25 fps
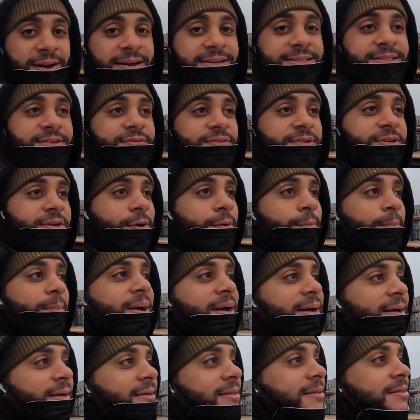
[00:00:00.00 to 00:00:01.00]
likes if you don't
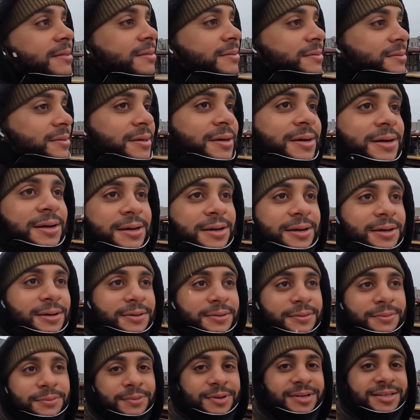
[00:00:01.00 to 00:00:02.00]
mind. Uh,
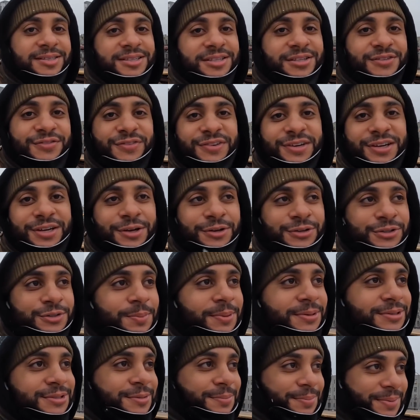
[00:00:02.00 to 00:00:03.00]
what is this video
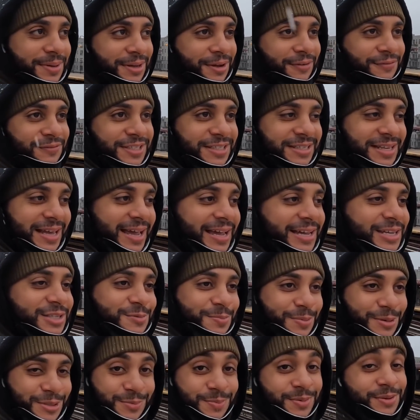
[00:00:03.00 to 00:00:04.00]
supposed to be of today? It's
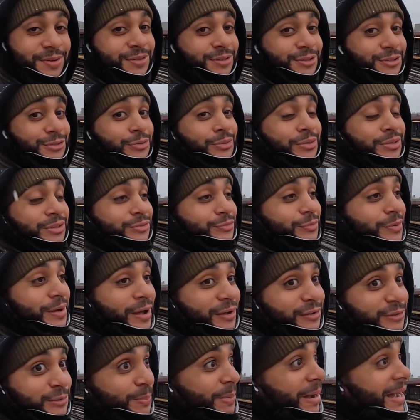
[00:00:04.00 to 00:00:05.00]
supposed to be of the Jordan
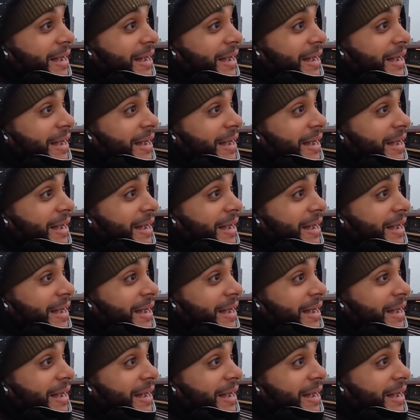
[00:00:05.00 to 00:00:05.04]
12s,